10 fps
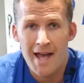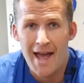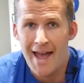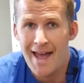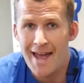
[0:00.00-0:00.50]

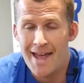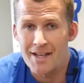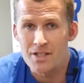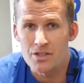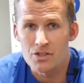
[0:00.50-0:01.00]

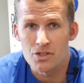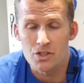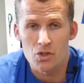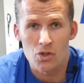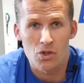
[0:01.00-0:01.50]
and
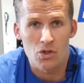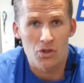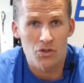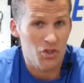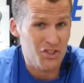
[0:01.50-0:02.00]

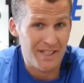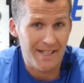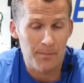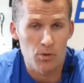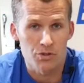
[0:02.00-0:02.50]
you're not seeing
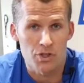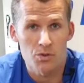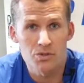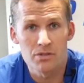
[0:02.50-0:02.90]
any more results.